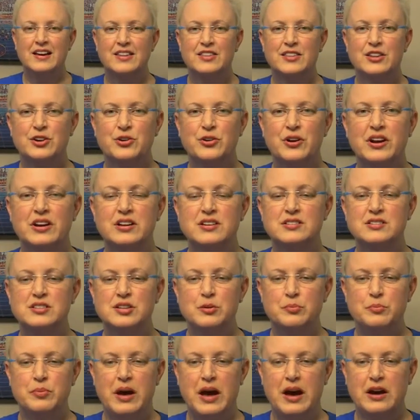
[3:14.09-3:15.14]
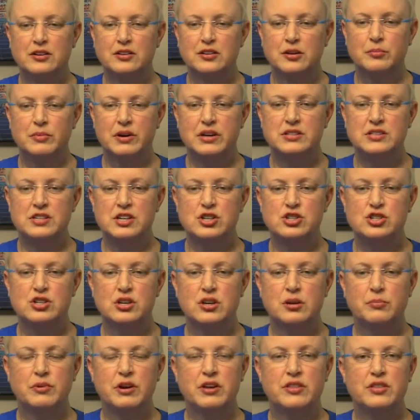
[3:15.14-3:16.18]
The greatest impact on my
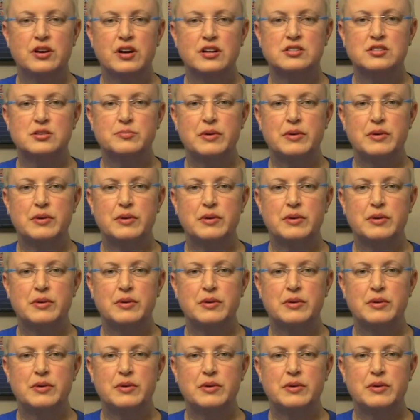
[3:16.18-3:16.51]
teaching and my thoughts